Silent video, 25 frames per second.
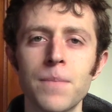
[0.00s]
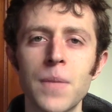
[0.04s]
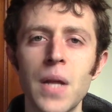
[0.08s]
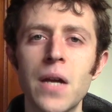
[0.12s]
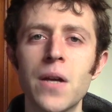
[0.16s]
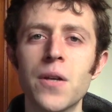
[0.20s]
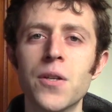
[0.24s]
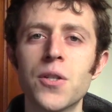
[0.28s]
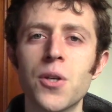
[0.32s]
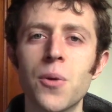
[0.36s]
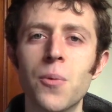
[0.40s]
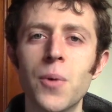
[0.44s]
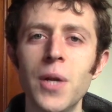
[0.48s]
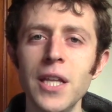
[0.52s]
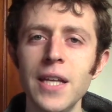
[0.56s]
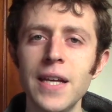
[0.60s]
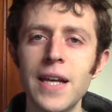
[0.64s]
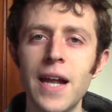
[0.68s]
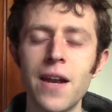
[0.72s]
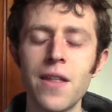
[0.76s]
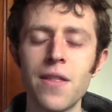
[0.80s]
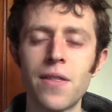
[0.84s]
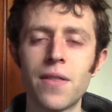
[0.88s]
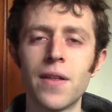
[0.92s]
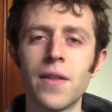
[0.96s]
So really
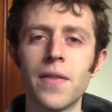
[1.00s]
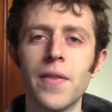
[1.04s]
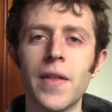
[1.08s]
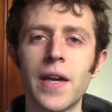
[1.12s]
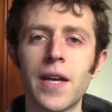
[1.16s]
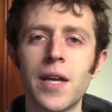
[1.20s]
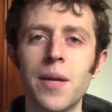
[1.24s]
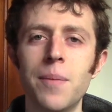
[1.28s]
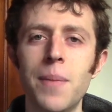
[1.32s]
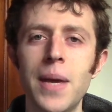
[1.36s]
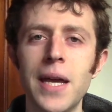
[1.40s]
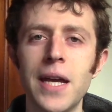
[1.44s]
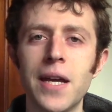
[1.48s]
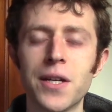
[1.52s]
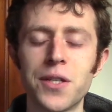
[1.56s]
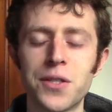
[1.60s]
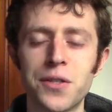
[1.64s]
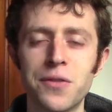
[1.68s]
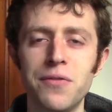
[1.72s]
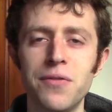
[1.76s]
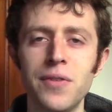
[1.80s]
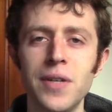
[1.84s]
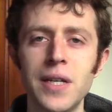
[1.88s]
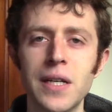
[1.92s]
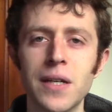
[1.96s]
anything that can make us
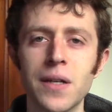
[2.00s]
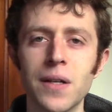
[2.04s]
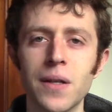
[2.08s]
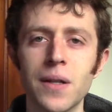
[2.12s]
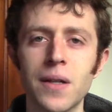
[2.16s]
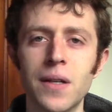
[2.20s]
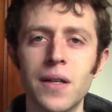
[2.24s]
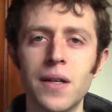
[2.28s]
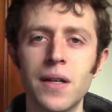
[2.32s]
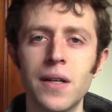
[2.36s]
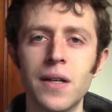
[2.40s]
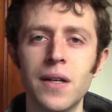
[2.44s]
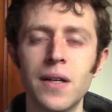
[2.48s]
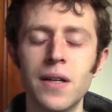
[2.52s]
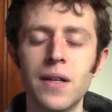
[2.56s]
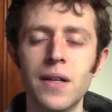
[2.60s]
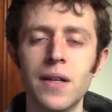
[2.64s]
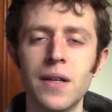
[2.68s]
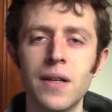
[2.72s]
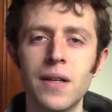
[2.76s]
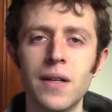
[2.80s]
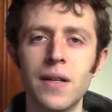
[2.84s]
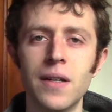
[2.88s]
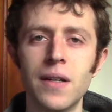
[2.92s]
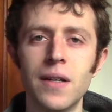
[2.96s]
feel
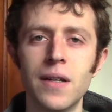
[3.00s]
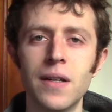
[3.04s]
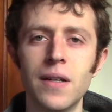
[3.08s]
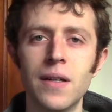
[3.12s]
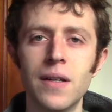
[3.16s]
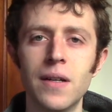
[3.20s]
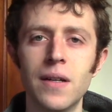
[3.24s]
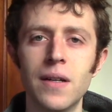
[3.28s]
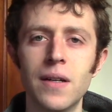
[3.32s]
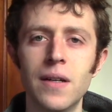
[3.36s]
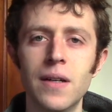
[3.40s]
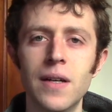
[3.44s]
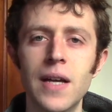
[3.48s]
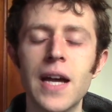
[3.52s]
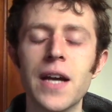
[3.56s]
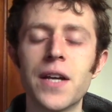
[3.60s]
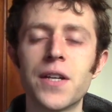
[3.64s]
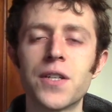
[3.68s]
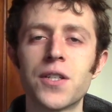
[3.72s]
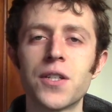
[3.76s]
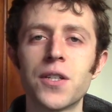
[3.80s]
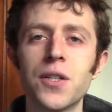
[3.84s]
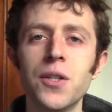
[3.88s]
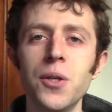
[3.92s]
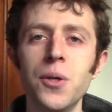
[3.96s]

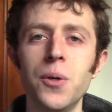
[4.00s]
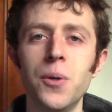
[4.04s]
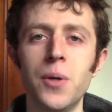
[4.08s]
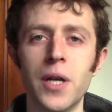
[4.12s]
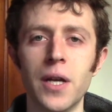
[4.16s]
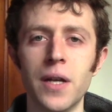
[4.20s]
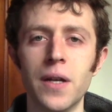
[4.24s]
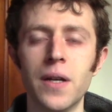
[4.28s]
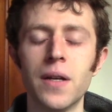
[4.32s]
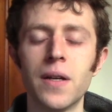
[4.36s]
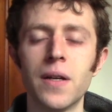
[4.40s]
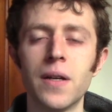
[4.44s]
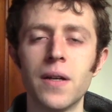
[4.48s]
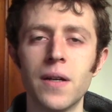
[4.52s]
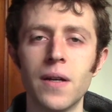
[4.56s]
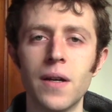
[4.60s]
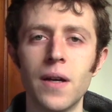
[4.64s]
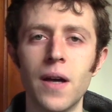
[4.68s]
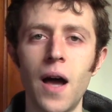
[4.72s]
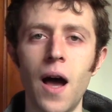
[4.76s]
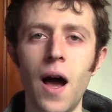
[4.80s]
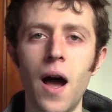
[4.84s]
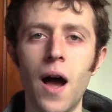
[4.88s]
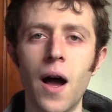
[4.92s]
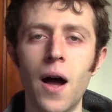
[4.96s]
excluded,
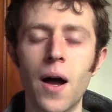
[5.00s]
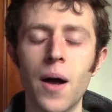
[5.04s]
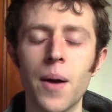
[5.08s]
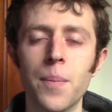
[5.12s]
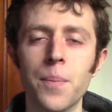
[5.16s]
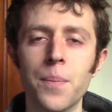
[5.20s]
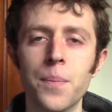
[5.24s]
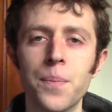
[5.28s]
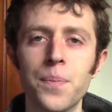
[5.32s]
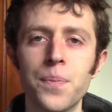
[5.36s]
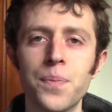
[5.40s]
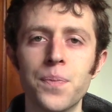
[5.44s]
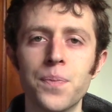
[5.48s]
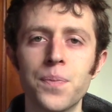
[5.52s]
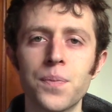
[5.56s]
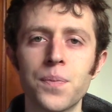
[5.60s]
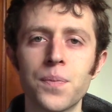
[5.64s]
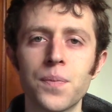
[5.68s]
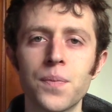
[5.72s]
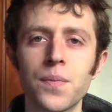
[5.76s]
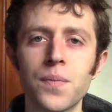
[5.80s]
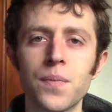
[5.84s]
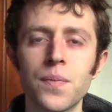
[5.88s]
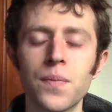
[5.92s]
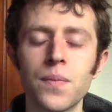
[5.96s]
or
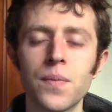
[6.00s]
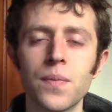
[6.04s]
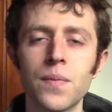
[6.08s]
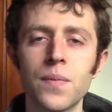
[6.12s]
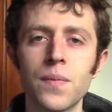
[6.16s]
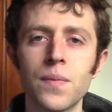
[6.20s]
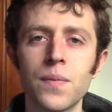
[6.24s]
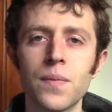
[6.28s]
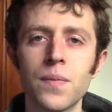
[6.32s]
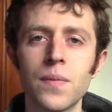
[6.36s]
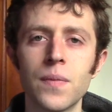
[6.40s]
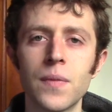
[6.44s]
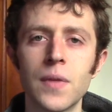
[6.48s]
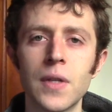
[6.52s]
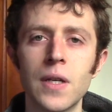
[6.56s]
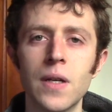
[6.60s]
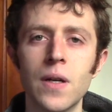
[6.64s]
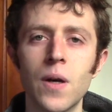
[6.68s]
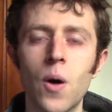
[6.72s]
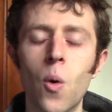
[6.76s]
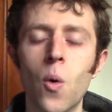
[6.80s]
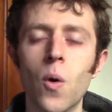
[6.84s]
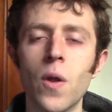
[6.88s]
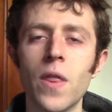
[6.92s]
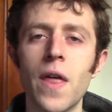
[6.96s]

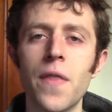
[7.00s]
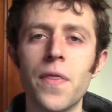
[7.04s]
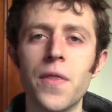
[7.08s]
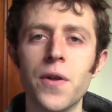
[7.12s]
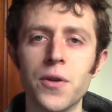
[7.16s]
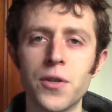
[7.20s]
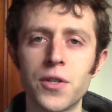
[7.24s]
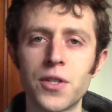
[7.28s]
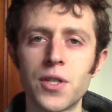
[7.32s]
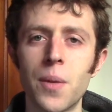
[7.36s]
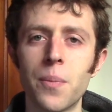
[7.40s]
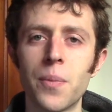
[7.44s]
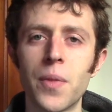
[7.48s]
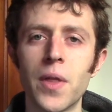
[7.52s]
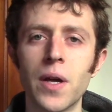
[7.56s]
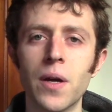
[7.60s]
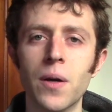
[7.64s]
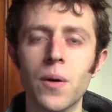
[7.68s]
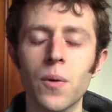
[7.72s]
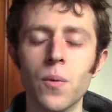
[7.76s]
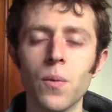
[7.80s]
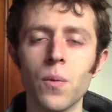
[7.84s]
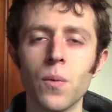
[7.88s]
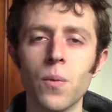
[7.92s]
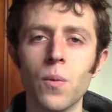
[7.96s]
that there's
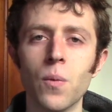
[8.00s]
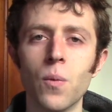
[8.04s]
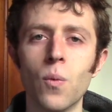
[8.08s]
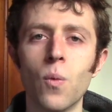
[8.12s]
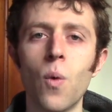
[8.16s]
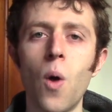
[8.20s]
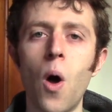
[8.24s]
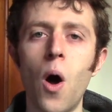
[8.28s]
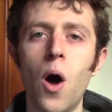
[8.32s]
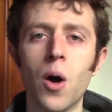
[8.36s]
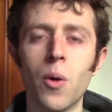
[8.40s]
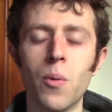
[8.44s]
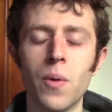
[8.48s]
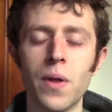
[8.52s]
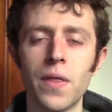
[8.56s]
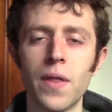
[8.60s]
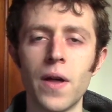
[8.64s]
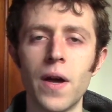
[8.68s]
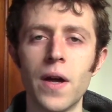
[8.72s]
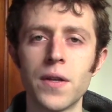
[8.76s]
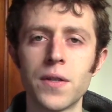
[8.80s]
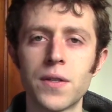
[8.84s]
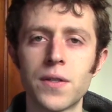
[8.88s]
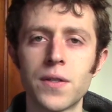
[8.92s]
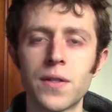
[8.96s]
something wrong with
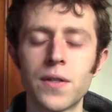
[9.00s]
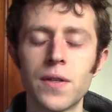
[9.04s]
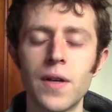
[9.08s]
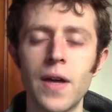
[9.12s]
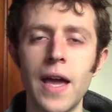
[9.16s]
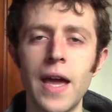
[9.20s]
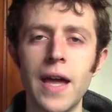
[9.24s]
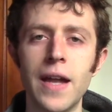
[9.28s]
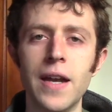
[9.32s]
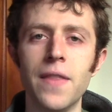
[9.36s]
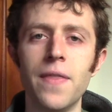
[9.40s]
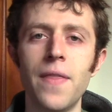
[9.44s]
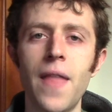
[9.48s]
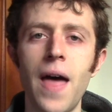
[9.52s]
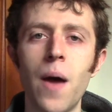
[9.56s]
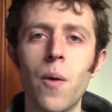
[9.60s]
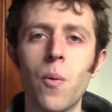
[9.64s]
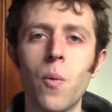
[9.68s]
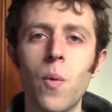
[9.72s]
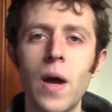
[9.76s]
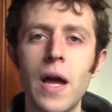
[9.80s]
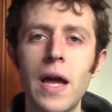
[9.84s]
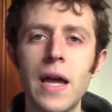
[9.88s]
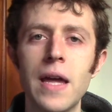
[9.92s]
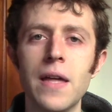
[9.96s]
us, and in that
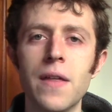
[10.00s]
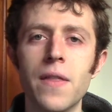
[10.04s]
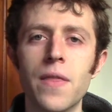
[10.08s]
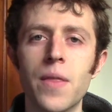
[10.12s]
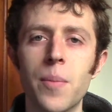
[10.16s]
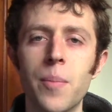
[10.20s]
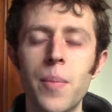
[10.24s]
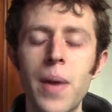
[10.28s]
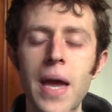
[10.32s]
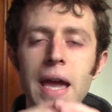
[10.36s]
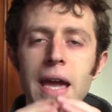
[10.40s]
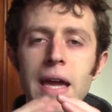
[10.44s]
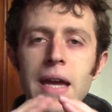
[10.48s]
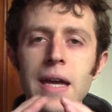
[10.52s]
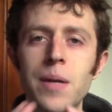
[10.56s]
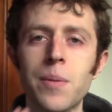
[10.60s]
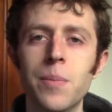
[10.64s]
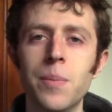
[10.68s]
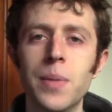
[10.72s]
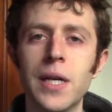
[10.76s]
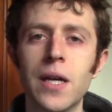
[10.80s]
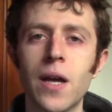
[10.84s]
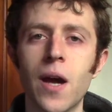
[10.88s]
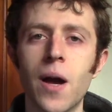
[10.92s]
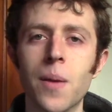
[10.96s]
way the pain
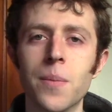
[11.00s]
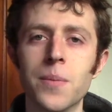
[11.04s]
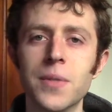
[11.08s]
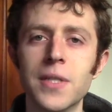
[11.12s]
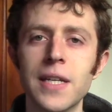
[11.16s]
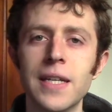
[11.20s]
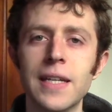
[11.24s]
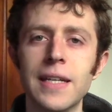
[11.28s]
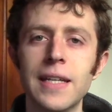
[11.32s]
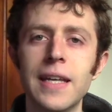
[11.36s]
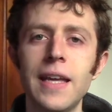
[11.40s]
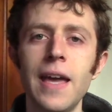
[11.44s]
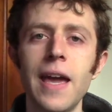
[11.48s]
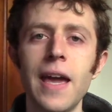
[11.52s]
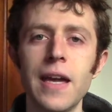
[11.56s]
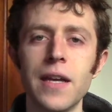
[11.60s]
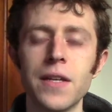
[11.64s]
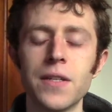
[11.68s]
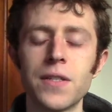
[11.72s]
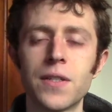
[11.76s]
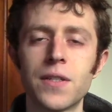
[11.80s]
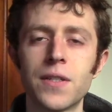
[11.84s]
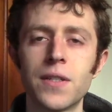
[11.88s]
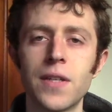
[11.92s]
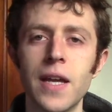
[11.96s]
becomes
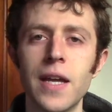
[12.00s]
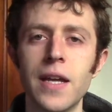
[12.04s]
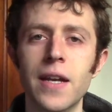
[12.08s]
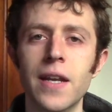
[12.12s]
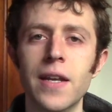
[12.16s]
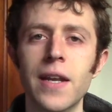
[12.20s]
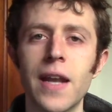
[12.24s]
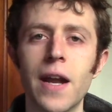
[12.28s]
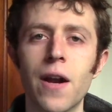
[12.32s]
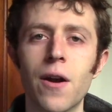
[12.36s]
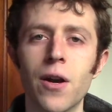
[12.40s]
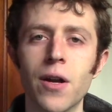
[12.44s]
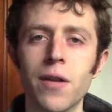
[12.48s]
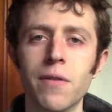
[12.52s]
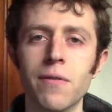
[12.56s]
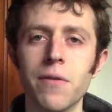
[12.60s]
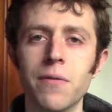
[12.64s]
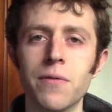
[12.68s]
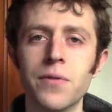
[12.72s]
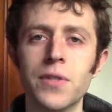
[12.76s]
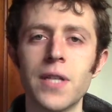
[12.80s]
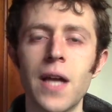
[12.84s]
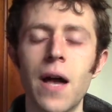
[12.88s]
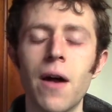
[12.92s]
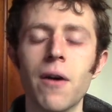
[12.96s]
encased in a narrative of
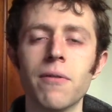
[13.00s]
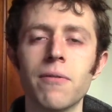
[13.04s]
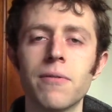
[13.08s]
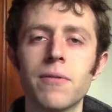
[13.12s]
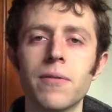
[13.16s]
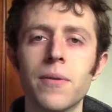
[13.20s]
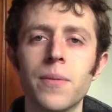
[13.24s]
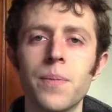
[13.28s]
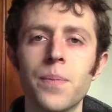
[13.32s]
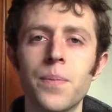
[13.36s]
self.